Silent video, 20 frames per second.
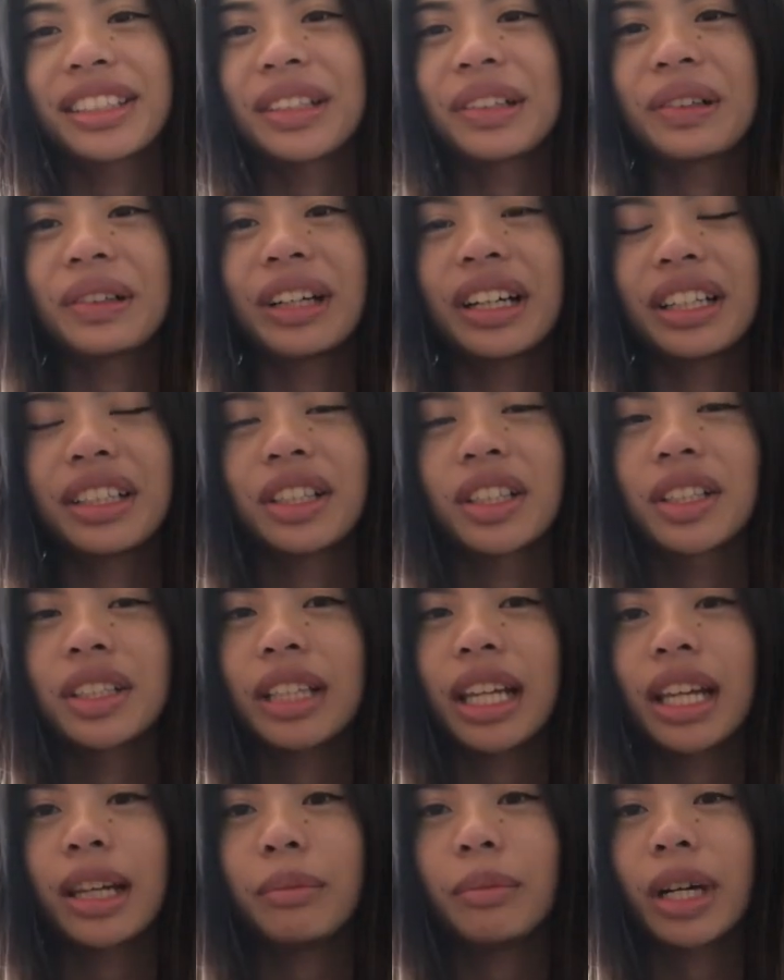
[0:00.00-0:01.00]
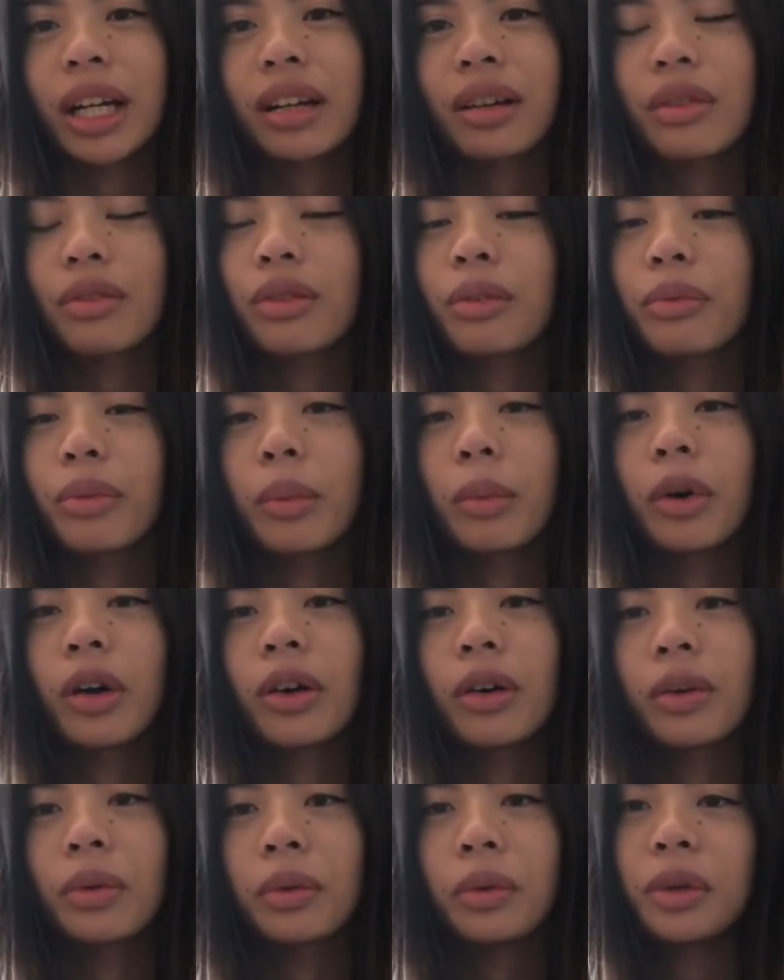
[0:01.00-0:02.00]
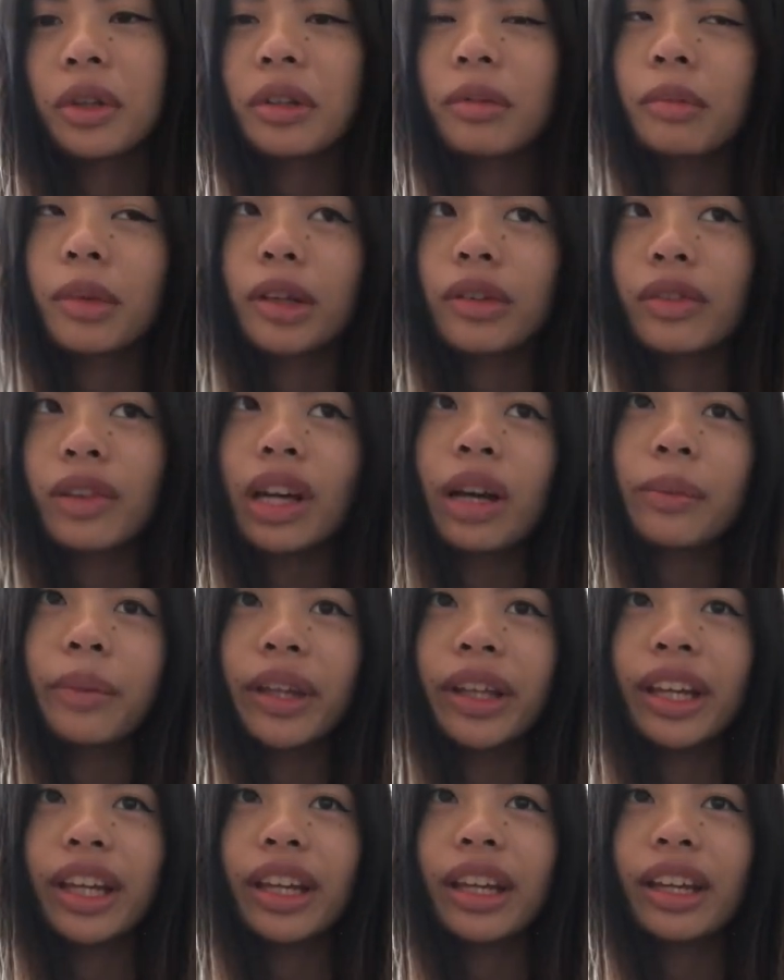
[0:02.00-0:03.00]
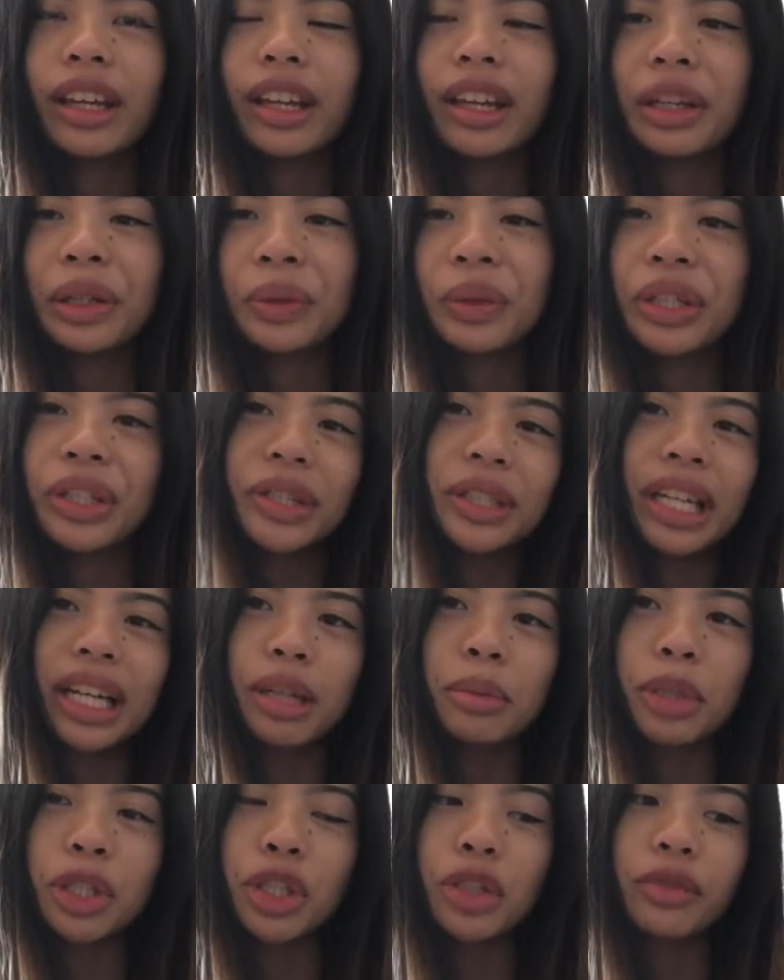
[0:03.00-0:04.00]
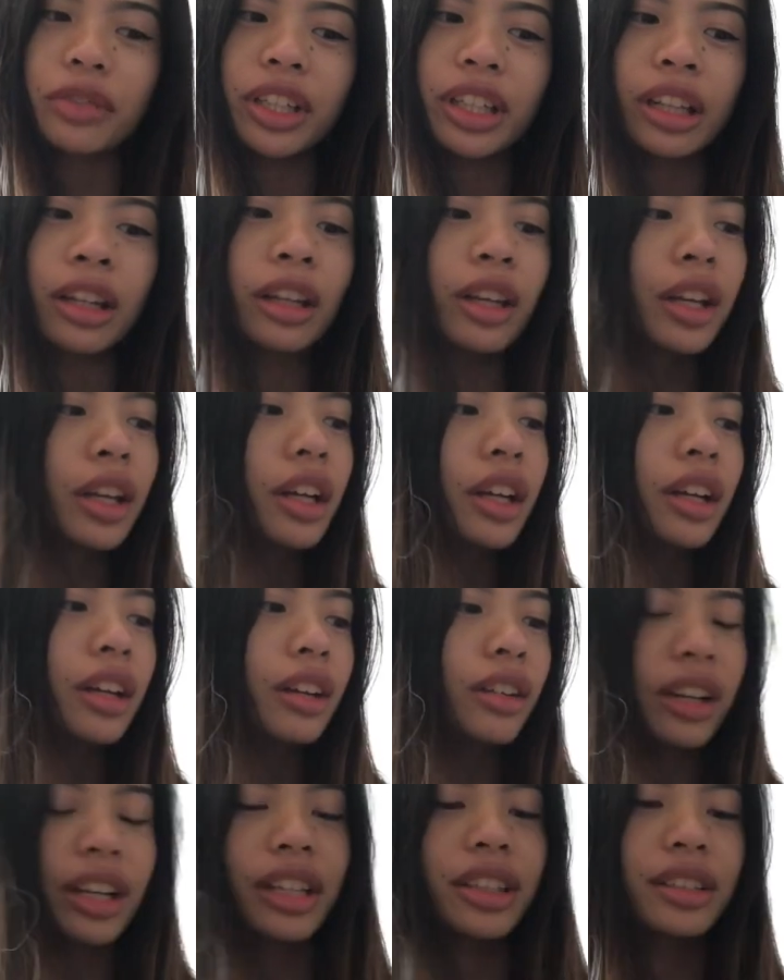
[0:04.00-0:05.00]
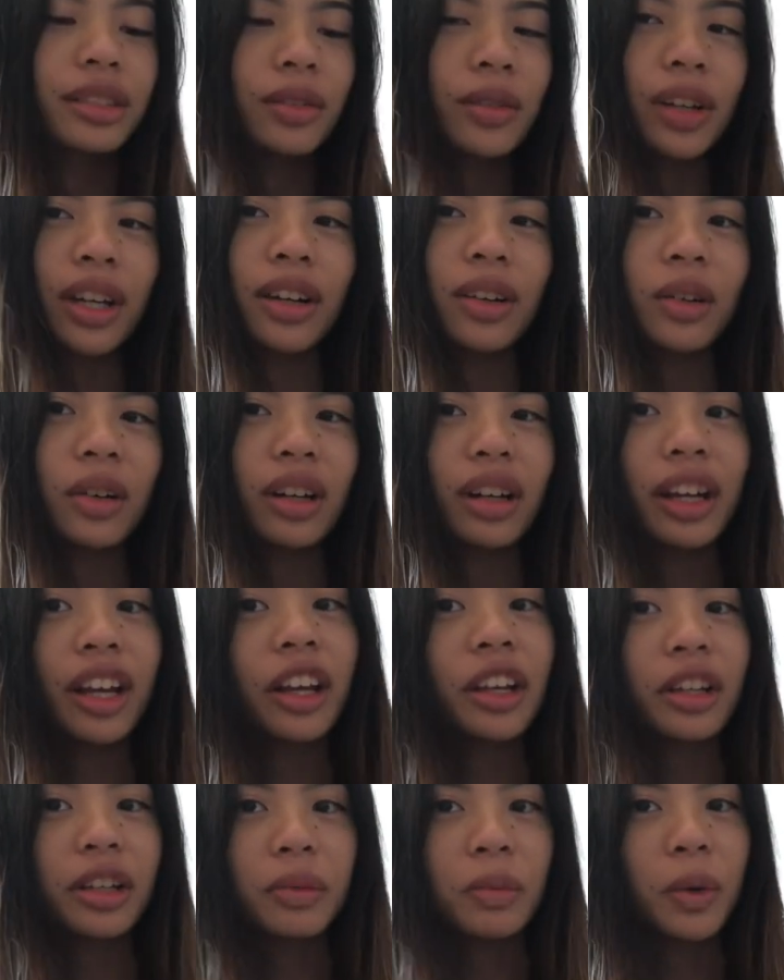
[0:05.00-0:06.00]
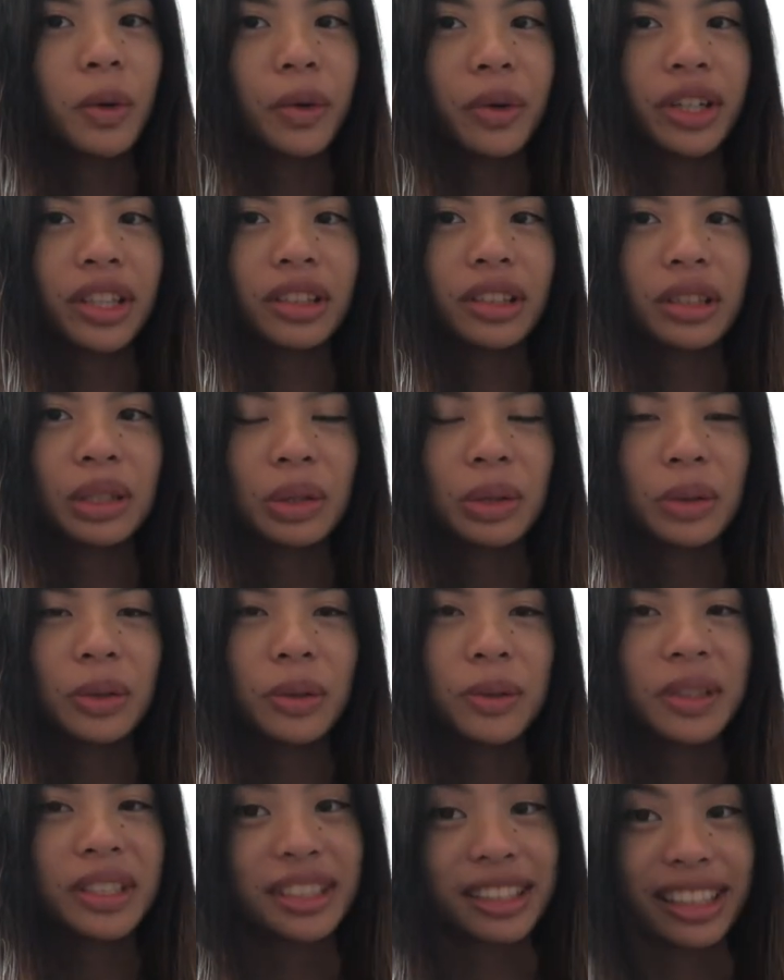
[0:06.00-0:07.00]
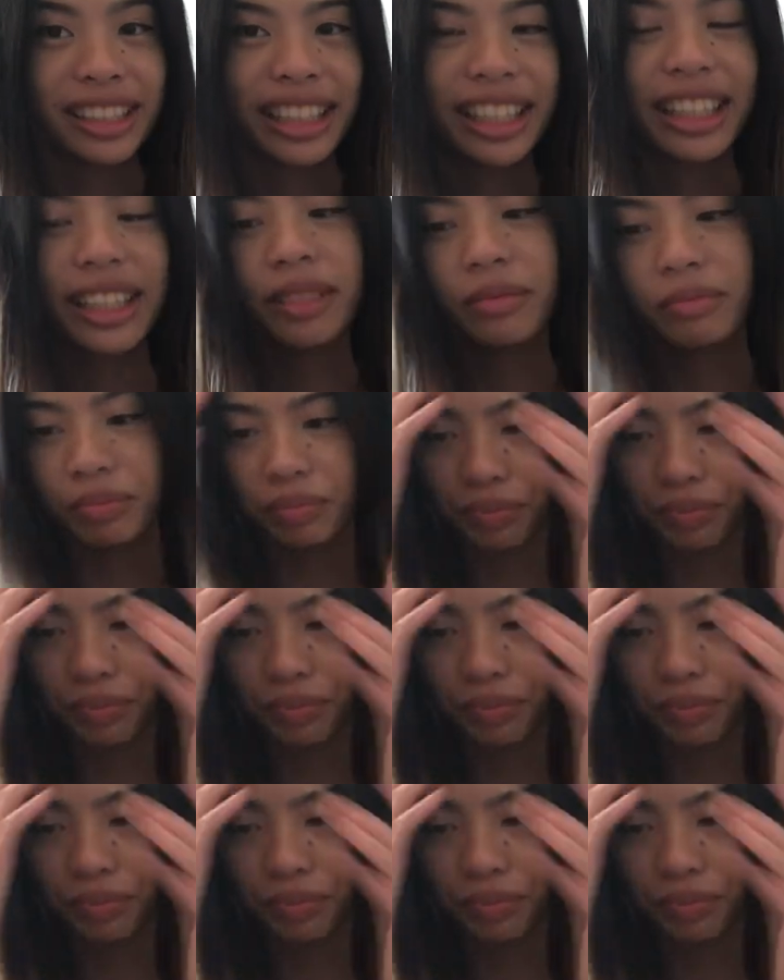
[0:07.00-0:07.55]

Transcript: So I just came back from the mall with my family and we just had a bunch of fun. Okay, so now I am going to study.